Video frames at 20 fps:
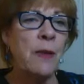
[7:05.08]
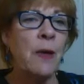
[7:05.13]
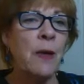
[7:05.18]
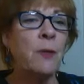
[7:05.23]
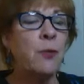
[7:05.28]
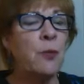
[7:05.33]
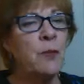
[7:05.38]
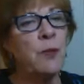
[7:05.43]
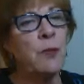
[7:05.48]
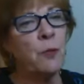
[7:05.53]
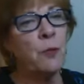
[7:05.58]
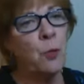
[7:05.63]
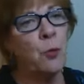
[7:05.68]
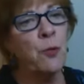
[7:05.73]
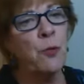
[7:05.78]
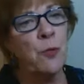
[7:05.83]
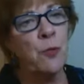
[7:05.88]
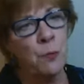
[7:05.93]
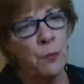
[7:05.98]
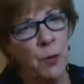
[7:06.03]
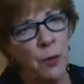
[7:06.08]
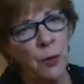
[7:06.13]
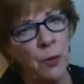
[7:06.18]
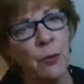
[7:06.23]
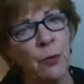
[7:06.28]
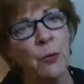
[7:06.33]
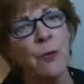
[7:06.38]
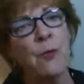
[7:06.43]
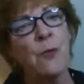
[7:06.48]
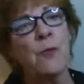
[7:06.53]
actually did Course in
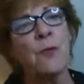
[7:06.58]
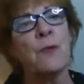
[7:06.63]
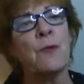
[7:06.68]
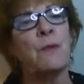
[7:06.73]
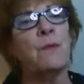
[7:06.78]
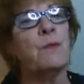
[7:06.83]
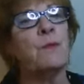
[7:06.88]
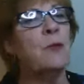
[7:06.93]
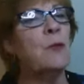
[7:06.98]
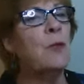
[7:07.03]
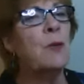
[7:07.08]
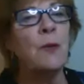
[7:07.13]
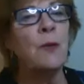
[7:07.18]
Miracles and